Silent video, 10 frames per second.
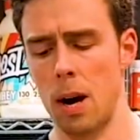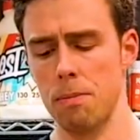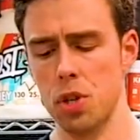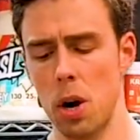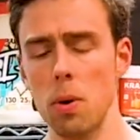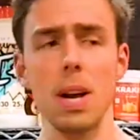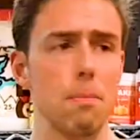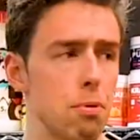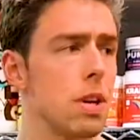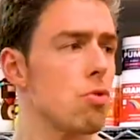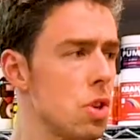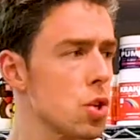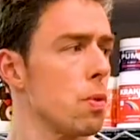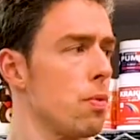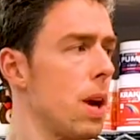So yeah, pretty
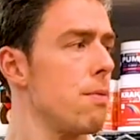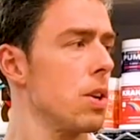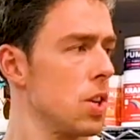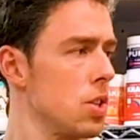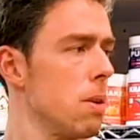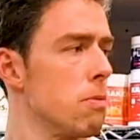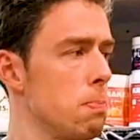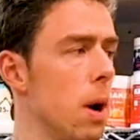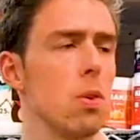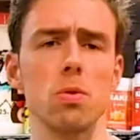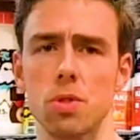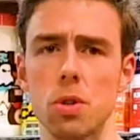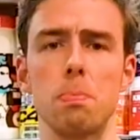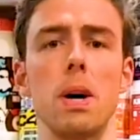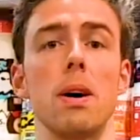traditional flavouring systems, but all
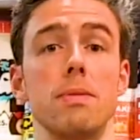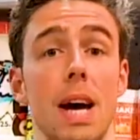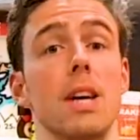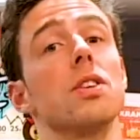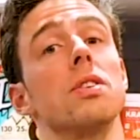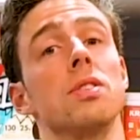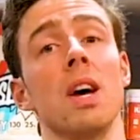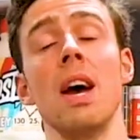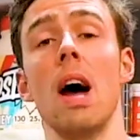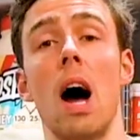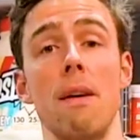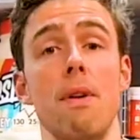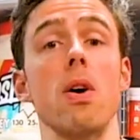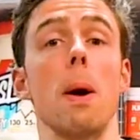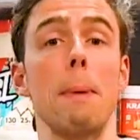super decadent,
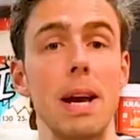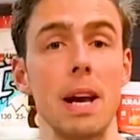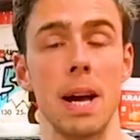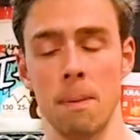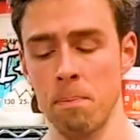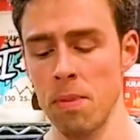very appealing.